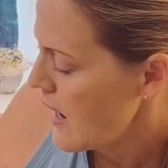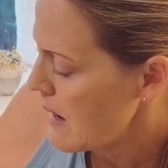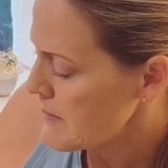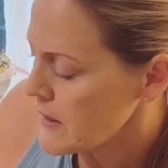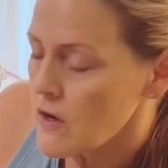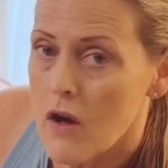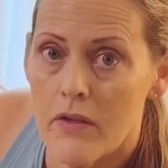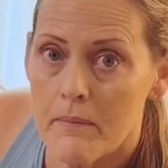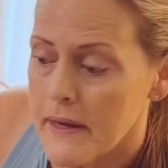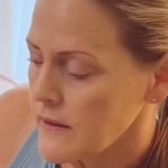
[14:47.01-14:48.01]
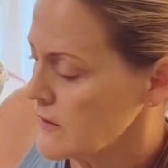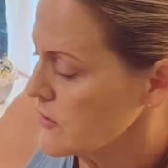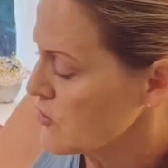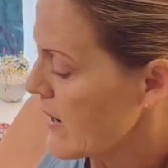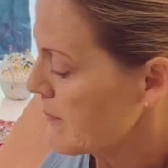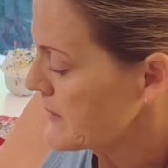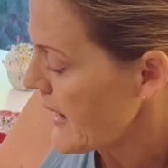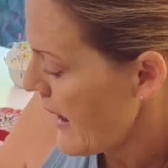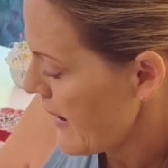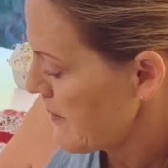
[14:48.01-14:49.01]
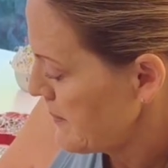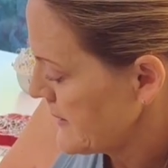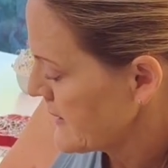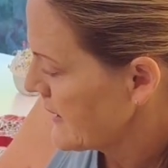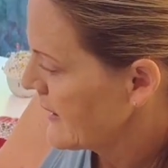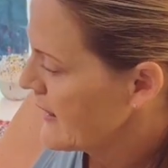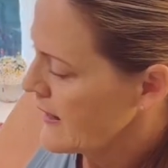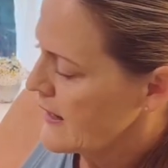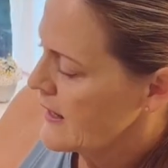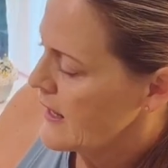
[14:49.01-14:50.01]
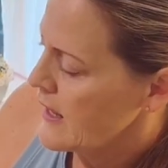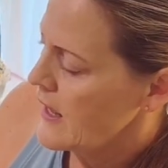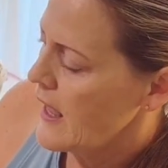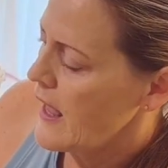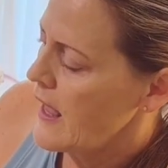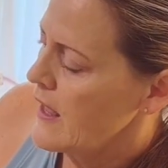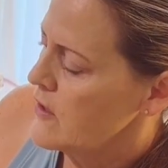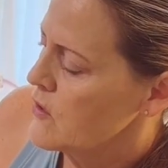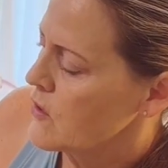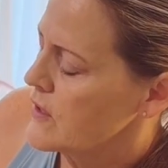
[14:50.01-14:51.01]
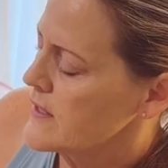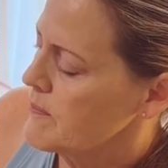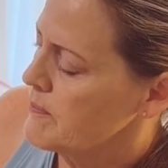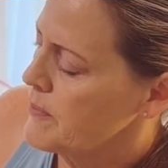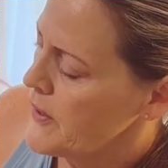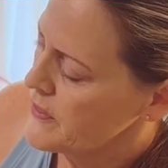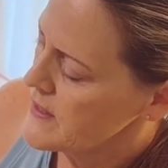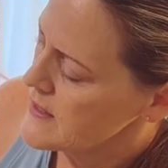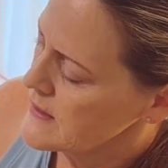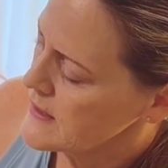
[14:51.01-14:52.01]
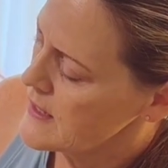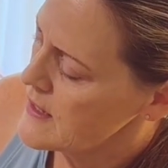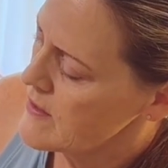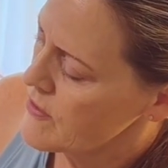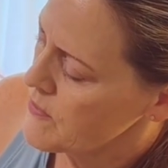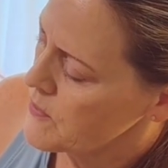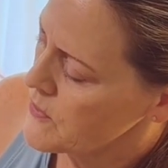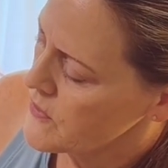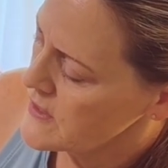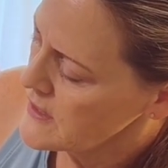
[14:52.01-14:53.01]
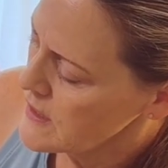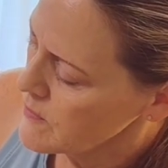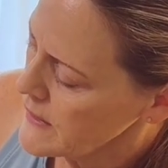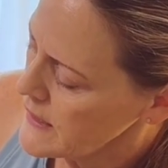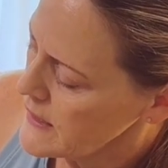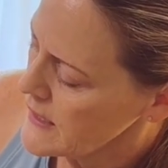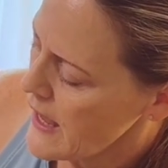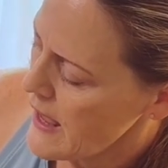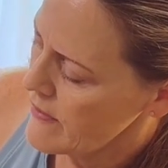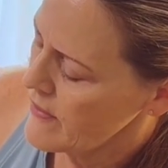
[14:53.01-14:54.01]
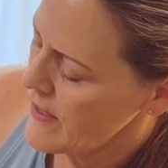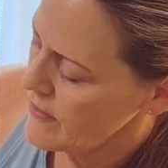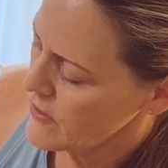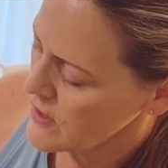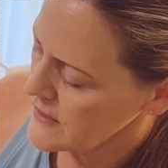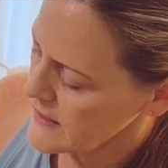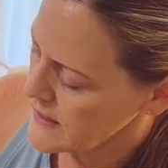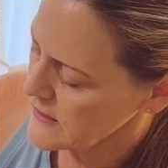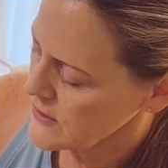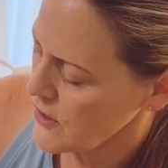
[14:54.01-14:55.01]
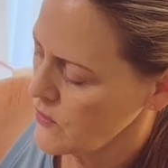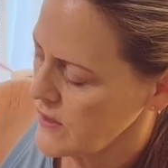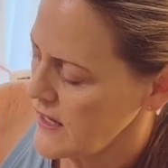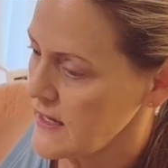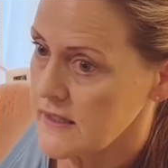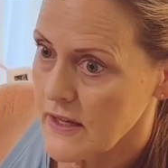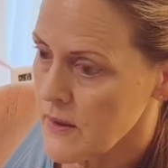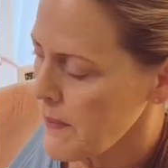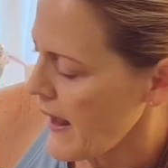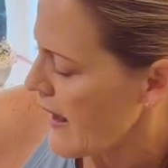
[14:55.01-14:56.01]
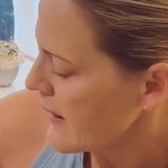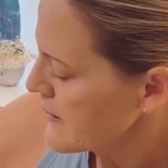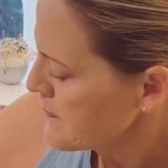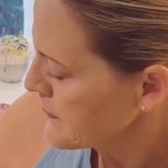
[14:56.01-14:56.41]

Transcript: I'm going to call them my little strap tabs. You're going to put these in through the D-ring, and then they're going to get sewn into the bag.